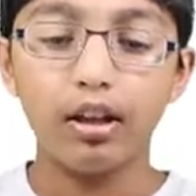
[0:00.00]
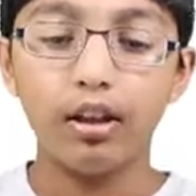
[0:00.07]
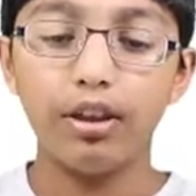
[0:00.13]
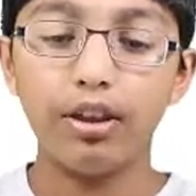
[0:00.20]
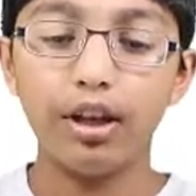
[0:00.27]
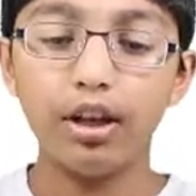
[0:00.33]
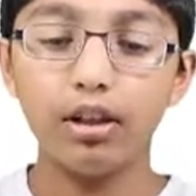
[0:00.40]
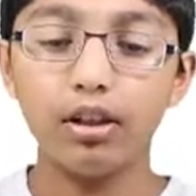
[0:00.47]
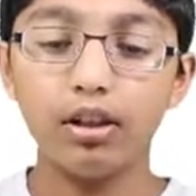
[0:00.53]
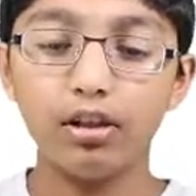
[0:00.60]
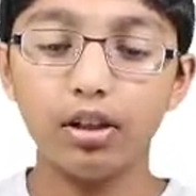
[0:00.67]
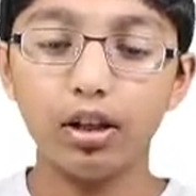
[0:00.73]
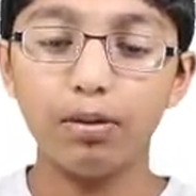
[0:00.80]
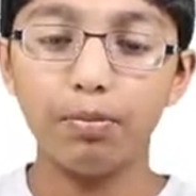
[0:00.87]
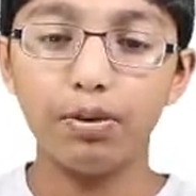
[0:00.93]
and then
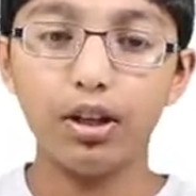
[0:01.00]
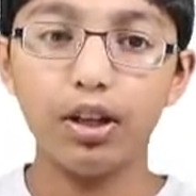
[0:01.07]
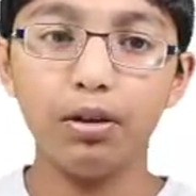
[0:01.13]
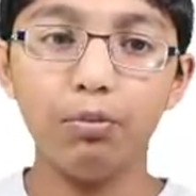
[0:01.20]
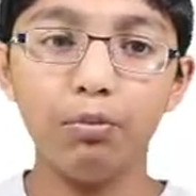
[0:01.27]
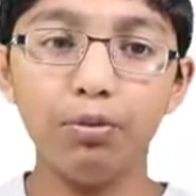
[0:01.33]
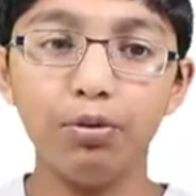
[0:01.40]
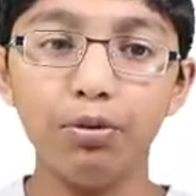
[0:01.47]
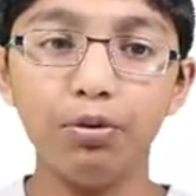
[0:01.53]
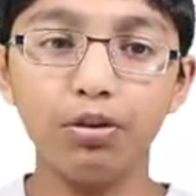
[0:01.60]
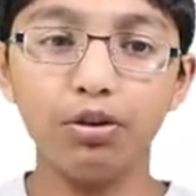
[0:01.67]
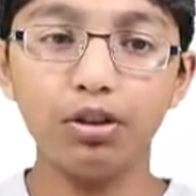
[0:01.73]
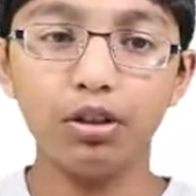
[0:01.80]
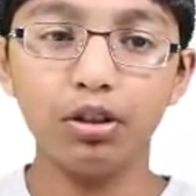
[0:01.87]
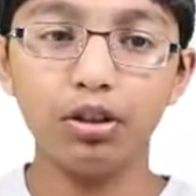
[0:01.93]
type
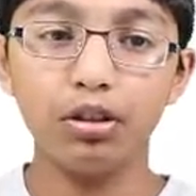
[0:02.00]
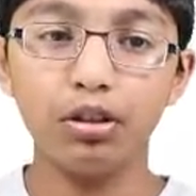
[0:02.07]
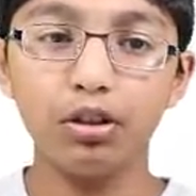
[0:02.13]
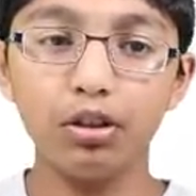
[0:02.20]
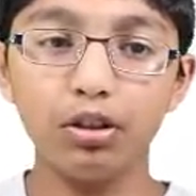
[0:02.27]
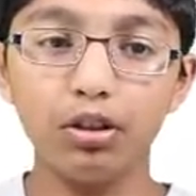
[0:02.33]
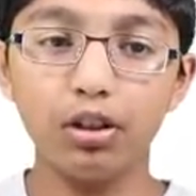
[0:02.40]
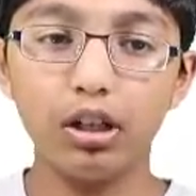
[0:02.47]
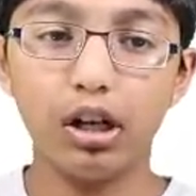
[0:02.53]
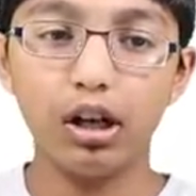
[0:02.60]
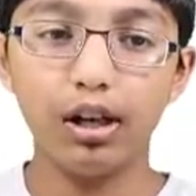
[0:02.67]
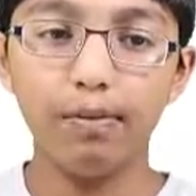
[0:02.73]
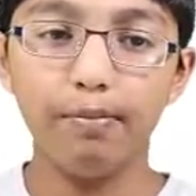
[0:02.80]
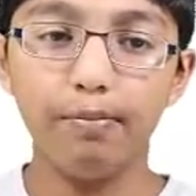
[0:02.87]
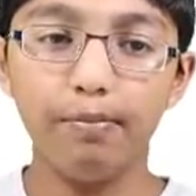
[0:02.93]
import
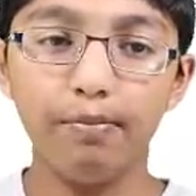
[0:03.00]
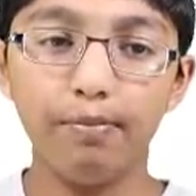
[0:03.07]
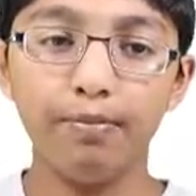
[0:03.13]
time